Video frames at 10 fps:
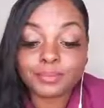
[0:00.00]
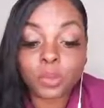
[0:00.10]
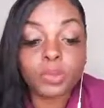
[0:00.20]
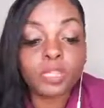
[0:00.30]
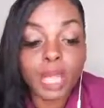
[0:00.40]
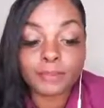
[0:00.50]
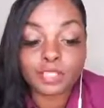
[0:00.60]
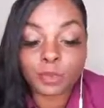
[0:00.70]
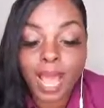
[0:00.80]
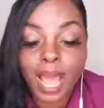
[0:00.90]

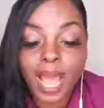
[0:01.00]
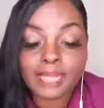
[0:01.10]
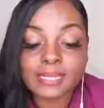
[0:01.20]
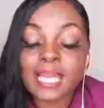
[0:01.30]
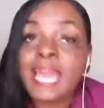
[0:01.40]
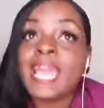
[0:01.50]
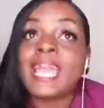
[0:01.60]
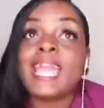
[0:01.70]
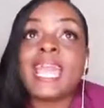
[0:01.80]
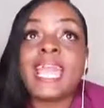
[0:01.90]
numbers wise.
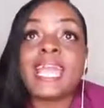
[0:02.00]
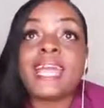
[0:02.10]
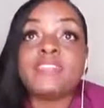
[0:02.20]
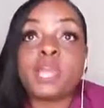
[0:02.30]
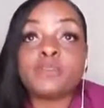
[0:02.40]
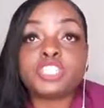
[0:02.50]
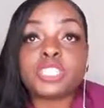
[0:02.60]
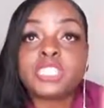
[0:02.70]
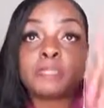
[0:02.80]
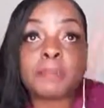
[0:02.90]
And they were
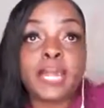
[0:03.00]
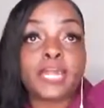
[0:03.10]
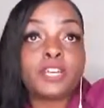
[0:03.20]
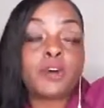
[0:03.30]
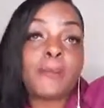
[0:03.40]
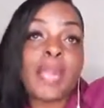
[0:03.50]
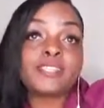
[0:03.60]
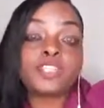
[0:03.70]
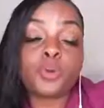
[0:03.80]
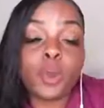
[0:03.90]
just explaining, go back
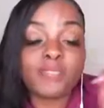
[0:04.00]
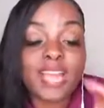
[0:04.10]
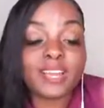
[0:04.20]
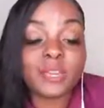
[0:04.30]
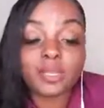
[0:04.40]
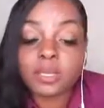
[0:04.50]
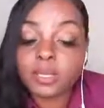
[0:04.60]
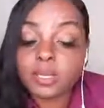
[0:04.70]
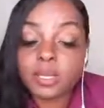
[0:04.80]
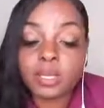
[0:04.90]
Dior, that
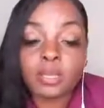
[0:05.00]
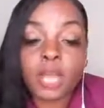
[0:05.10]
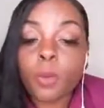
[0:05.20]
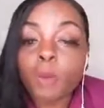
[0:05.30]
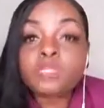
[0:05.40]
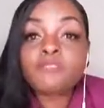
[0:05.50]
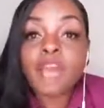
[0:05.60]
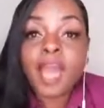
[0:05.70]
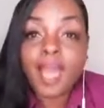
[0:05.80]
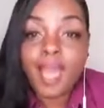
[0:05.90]
they won't
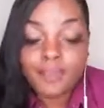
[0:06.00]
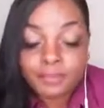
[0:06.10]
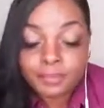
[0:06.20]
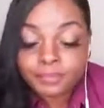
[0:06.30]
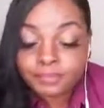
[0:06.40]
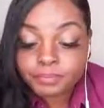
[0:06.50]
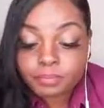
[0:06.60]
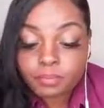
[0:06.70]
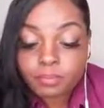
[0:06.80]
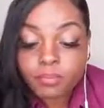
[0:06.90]
survive.
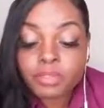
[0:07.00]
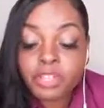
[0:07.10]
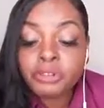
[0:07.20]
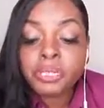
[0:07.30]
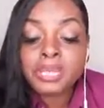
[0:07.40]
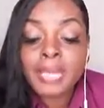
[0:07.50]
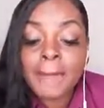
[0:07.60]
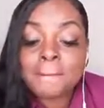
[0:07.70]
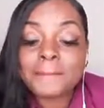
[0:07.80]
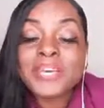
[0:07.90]
They're looking
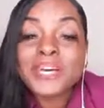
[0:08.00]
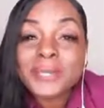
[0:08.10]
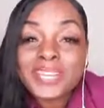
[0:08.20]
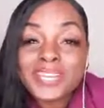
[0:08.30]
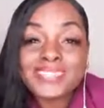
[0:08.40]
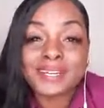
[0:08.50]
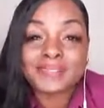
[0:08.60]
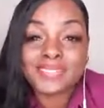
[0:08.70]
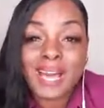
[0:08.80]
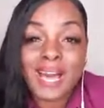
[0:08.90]
at billions
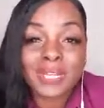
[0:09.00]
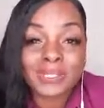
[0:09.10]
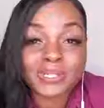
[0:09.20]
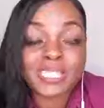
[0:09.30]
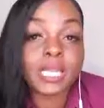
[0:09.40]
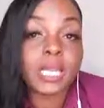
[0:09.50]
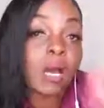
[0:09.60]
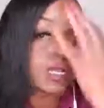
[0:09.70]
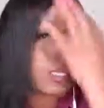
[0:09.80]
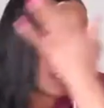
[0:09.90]
of dollars in
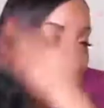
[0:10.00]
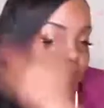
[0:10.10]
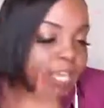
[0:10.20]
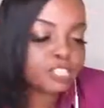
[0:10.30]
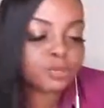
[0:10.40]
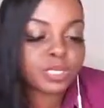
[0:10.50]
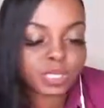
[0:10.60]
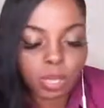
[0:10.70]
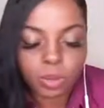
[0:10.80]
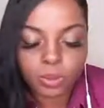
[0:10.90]
losses as a
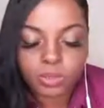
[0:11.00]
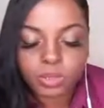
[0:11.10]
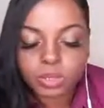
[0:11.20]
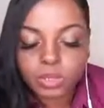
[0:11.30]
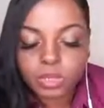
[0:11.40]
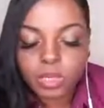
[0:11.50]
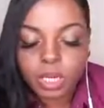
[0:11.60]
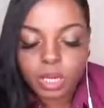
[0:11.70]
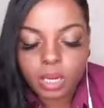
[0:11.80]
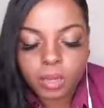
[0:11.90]
result of